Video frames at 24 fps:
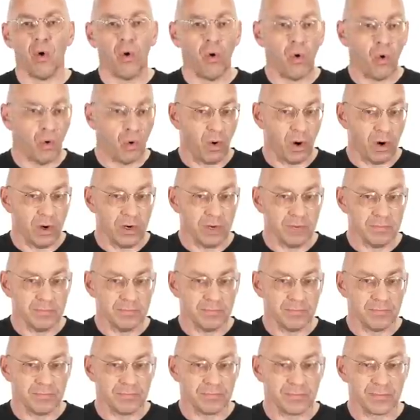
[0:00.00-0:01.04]

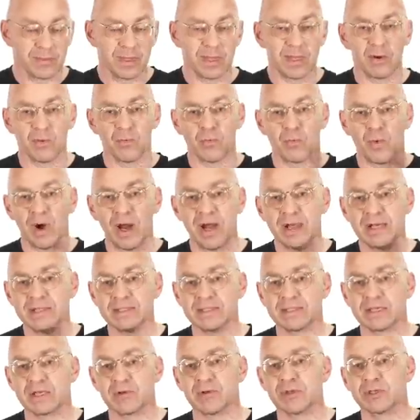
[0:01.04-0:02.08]
Or y
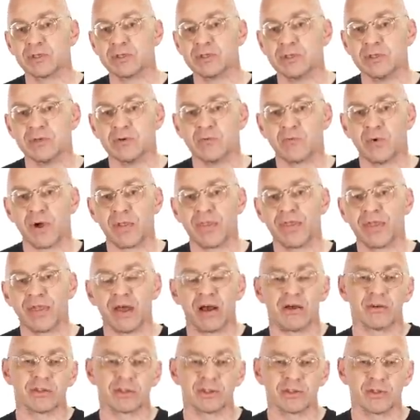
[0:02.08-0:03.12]
is equal to
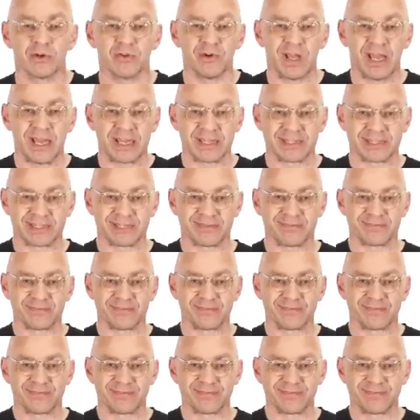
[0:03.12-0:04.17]
1000 over x.
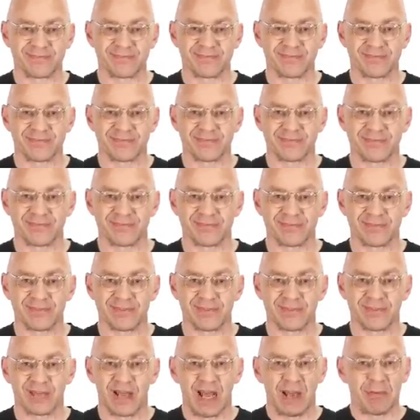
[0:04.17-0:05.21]

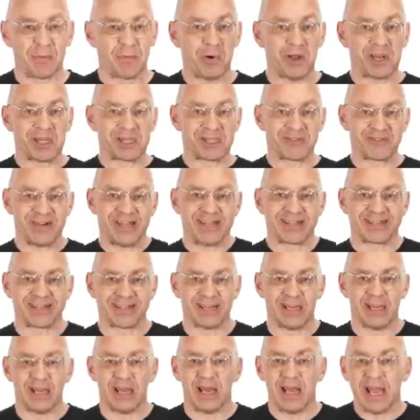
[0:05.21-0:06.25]
Hyperbolic, great.
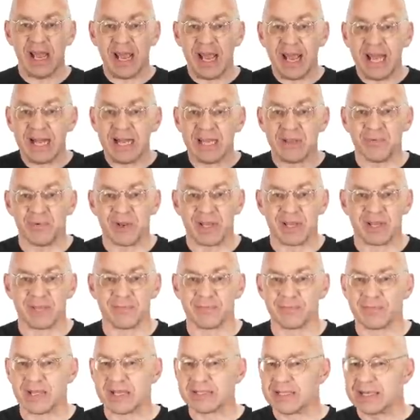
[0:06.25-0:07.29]
Anyway,
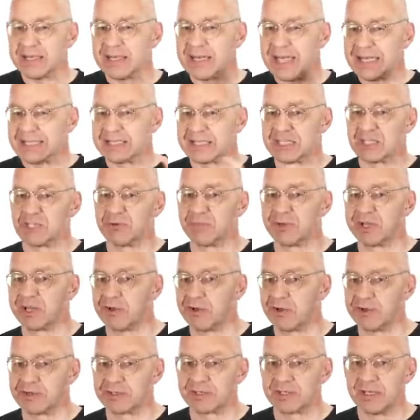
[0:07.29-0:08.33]
there's a lesson to be
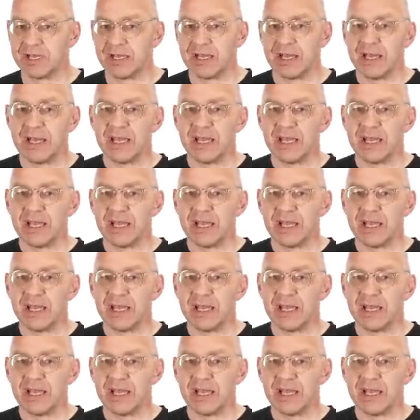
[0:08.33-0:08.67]
learned.